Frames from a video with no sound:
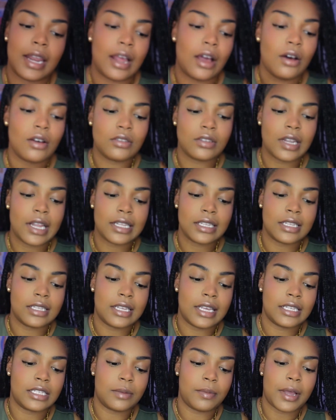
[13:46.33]
I also like to
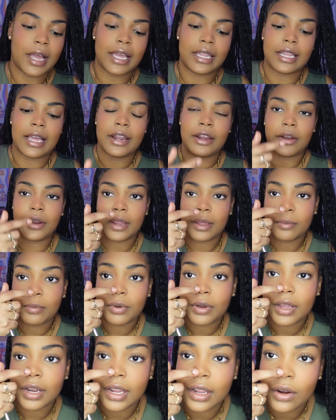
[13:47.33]
take some highlighter and
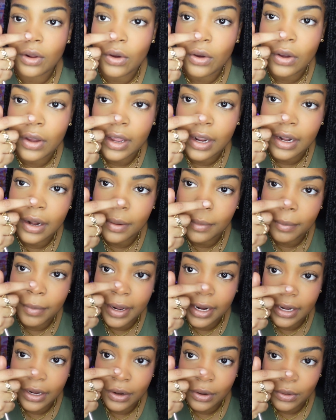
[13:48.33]
put it on
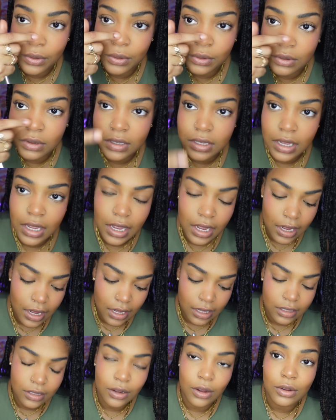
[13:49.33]
my nose
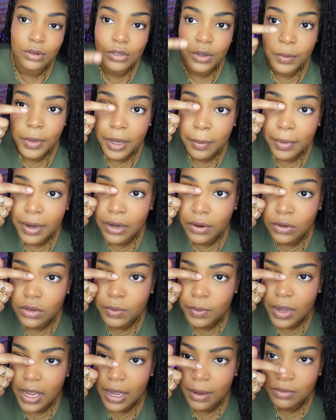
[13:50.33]
to also make my nose
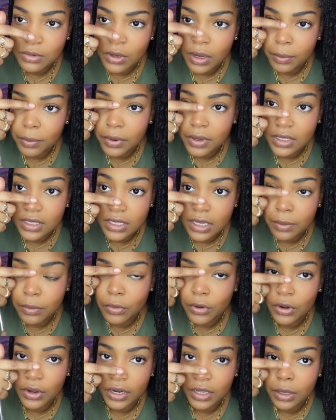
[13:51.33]
pop. So I'll put
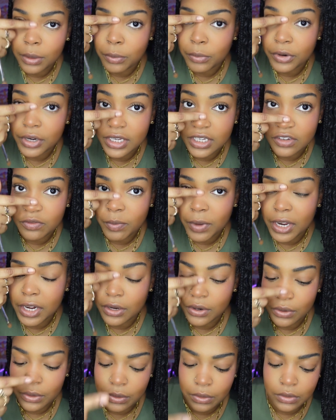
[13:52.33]
some on the bridge of my
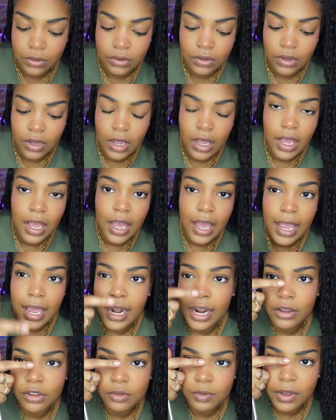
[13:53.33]
nose.
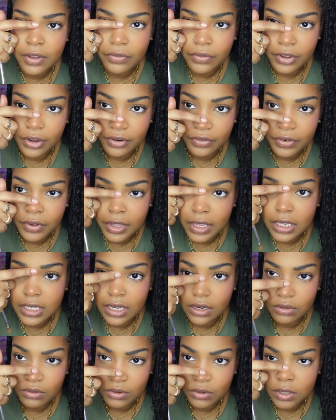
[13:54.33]
And I use my finger for this.
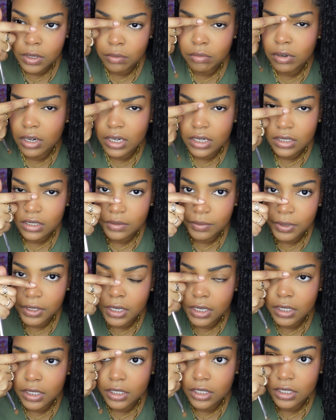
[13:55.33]
I don't use a brush
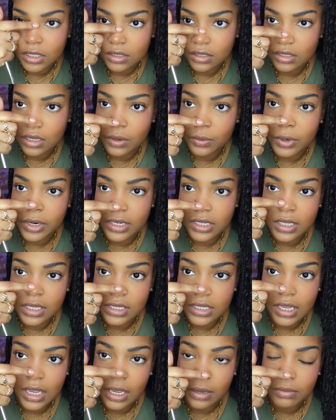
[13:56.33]
because it works the
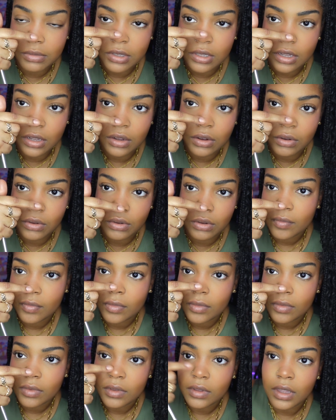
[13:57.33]
same. So
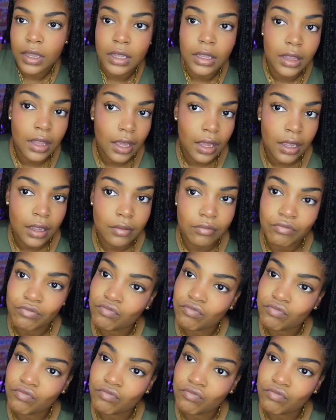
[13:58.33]
like that.